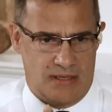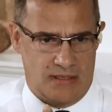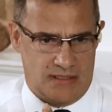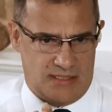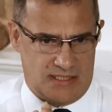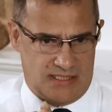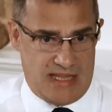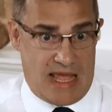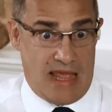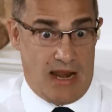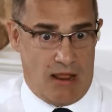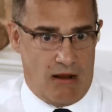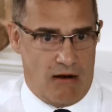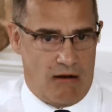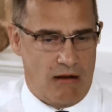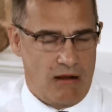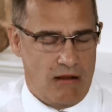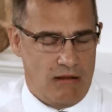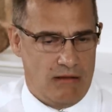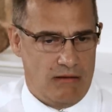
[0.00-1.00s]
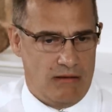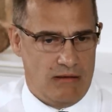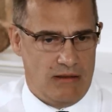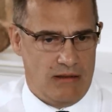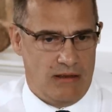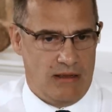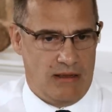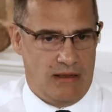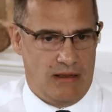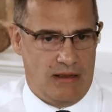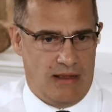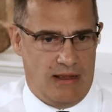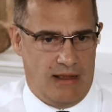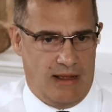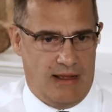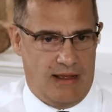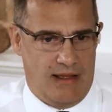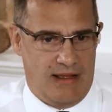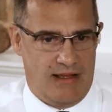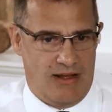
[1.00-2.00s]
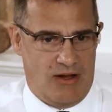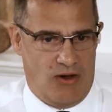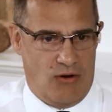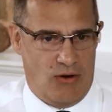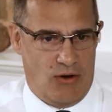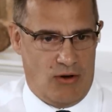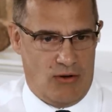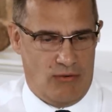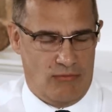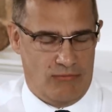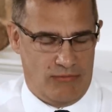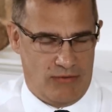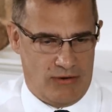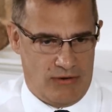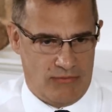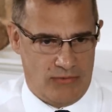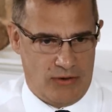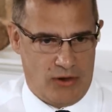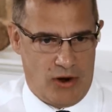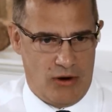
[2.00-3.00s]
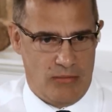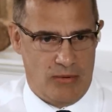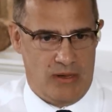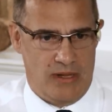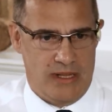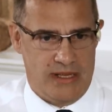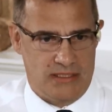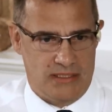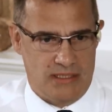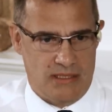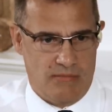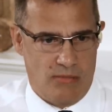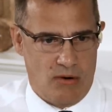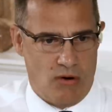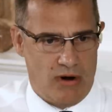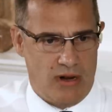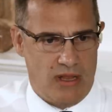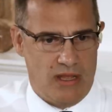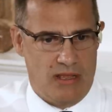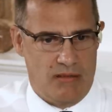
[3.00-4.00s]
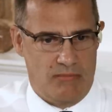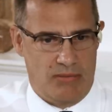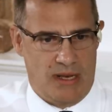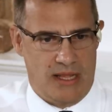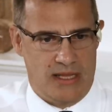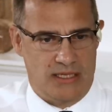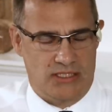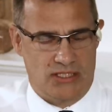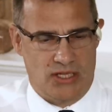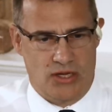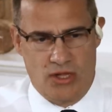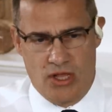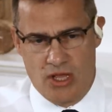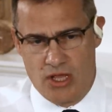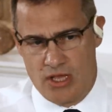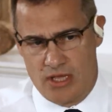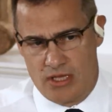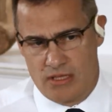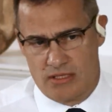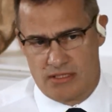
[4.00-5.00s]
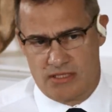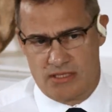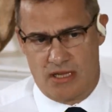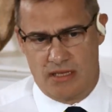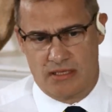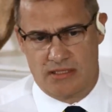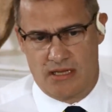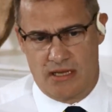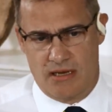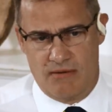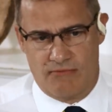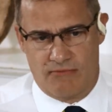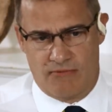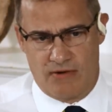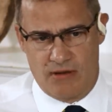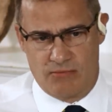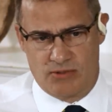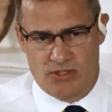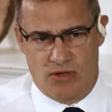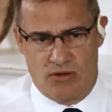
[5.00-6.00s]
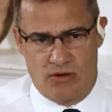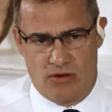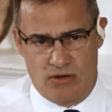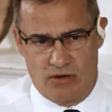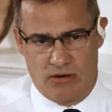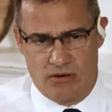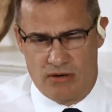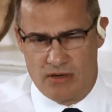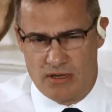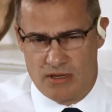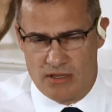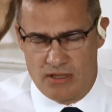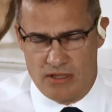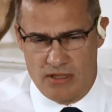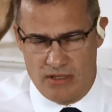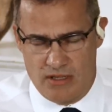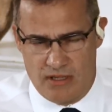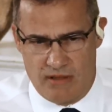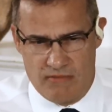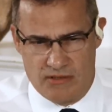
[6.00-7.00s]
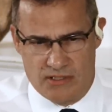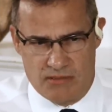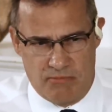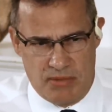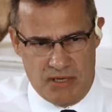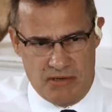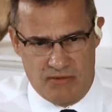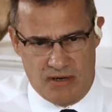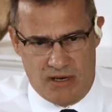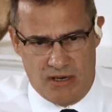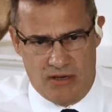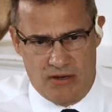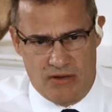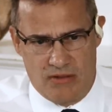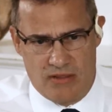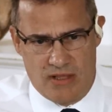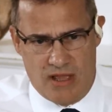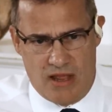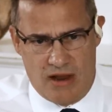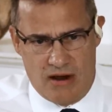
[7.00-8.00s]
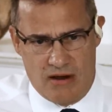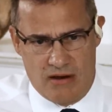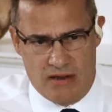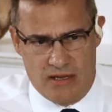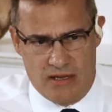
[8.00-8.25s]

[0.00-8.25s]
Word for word: seller uh, of of cobalt into the marketplace. So t- timeframes are you giving us a bit of a clue. There